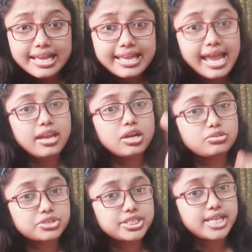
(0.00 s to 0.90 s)
can
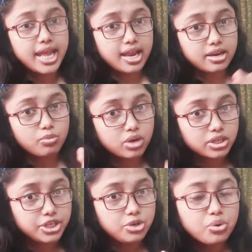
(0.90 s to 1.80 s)
understand
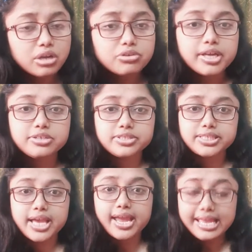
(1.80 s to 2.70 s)
what you are trying to
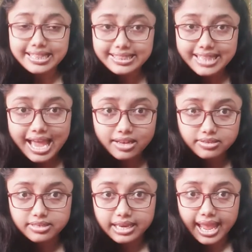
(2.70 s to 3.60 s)
say in that
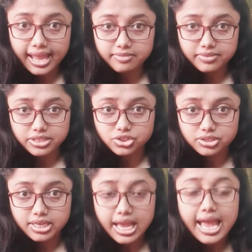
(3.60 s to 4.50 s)

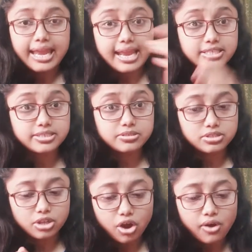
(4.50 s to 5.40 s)
language. And
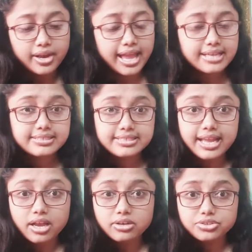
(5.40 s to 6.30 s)
as long as
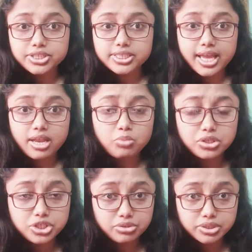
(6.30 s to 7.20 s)
they understand
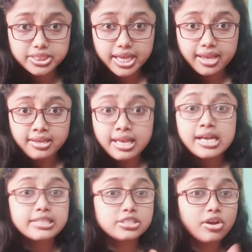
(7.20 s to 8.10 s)
what you are saying,
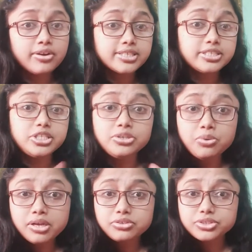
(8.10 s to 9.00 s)
as long as
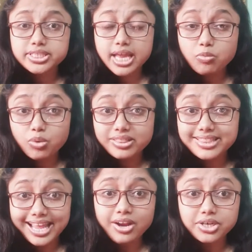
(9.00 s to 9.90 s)
you understand what
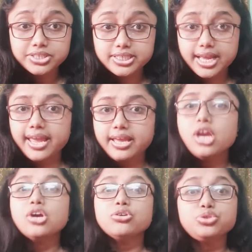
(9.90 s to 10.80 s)
they are saying,
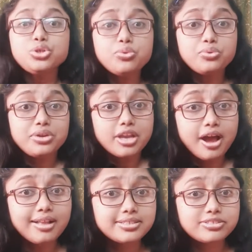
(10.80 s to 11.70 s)
do
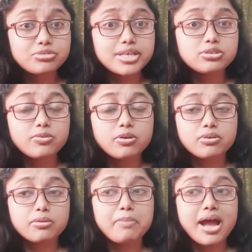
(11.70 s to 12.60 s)
not stress
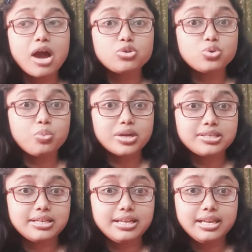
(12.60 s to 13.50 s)
about what
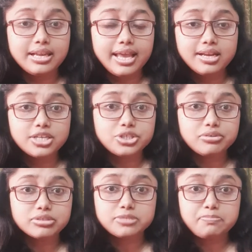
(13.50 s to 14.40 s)
English
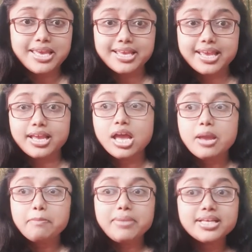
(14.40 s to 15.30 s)
you are speaking,
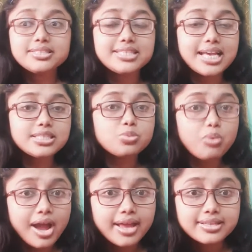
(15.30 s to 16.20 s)
because guess
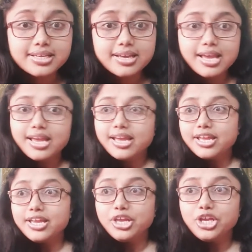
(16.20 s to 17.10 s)
what?
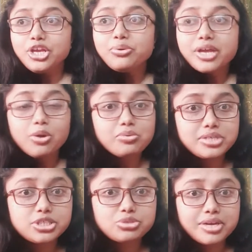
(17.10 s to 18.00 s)
You can
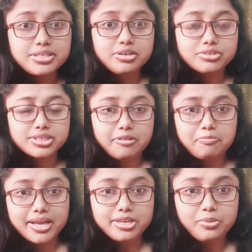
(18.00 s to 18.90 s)
only stress
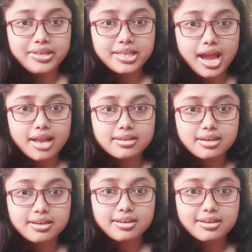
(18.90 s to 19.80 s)
yourself by doing that.
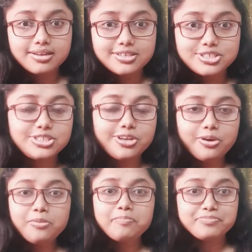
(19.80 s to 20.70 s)

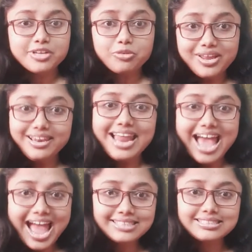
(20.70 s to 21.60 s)
So
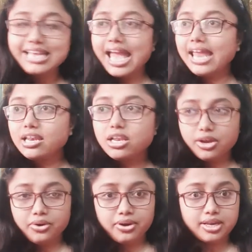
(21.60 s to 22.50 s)
relax and
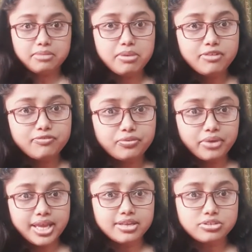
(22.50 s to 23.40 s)
learn it. Be
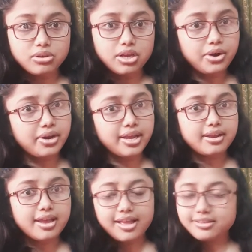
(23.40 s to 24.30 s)
free to learn
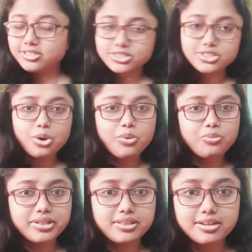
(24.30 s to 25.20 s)
it and just go
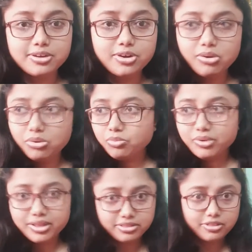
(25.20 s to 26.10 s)
with it. Go
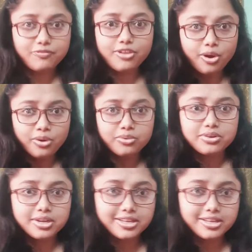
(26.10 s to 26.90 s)
with the flow,